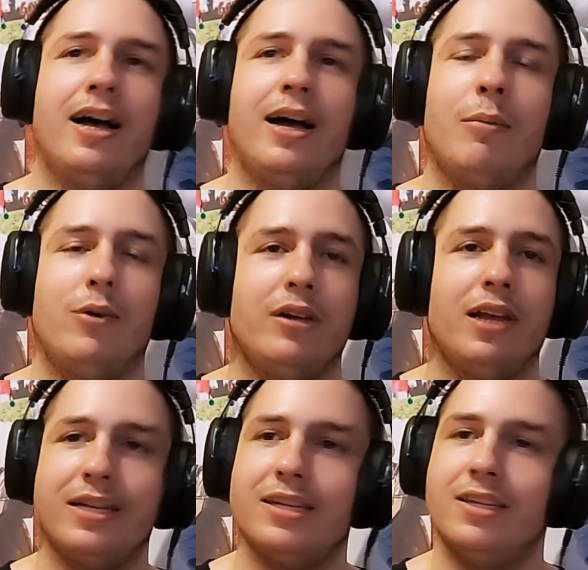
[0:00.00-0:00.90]
I'm already
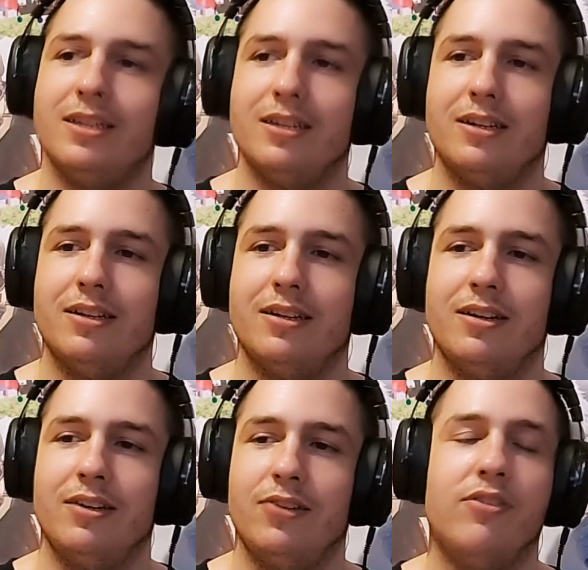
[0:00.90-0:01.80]
like
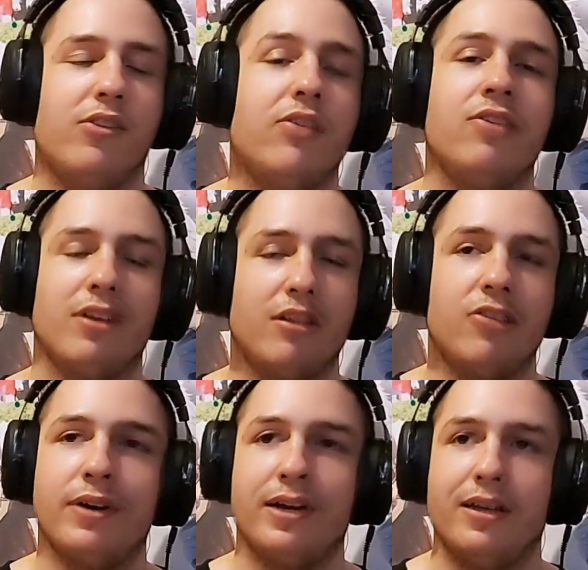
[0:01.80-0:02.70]
so
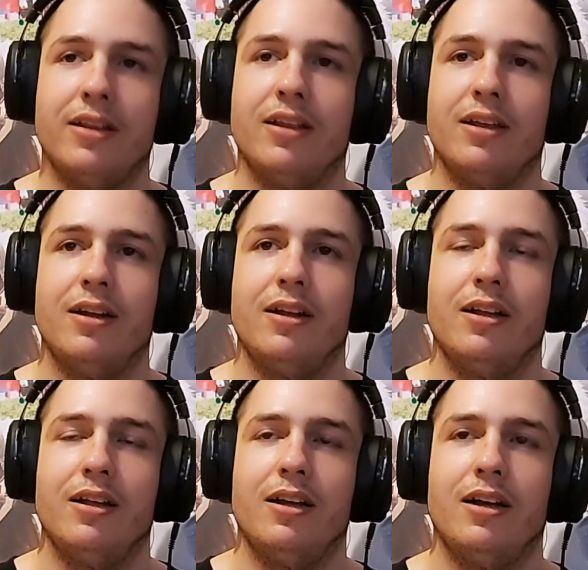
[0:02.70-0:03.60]
satisfied and
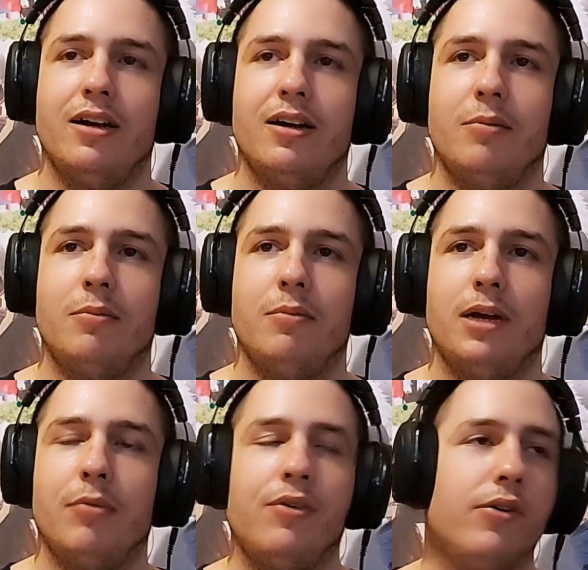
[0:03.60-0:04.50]
um,
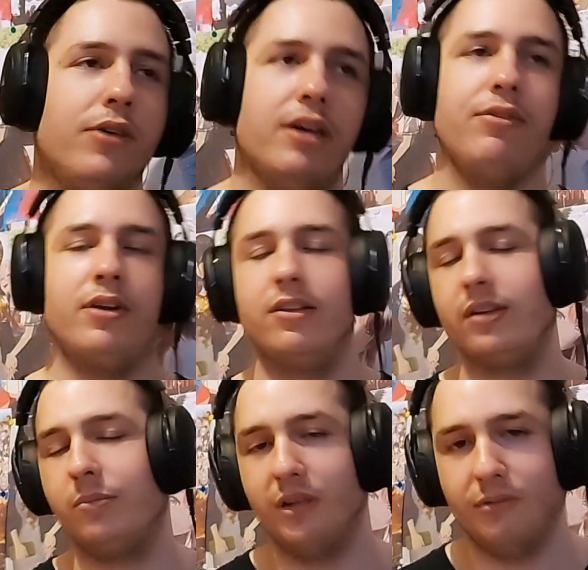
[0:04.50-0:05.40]
I'm already having a hard
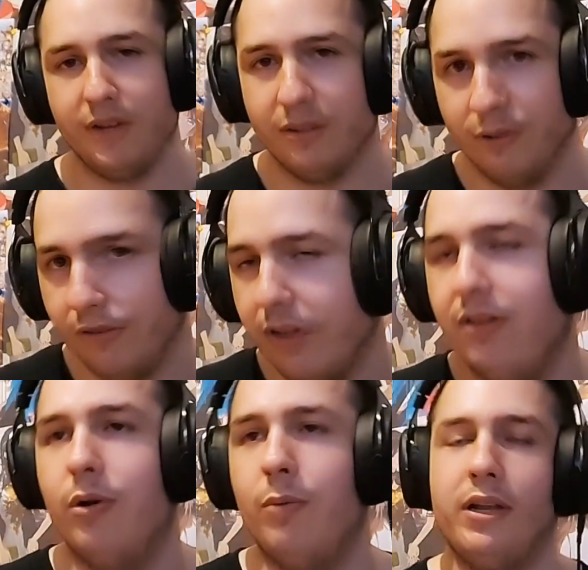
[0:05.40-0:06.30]
time believing there was
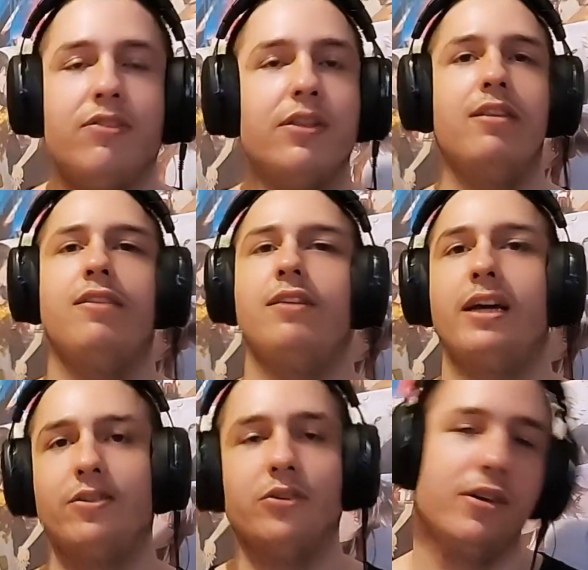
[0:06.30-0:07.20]
there will be anything
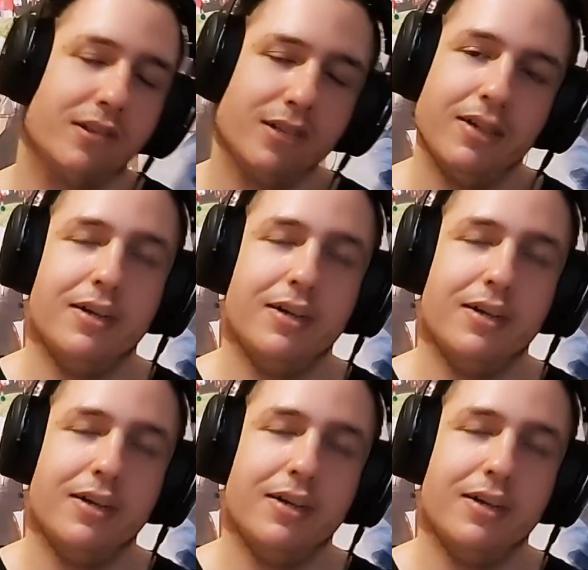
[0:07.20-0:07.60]
that good.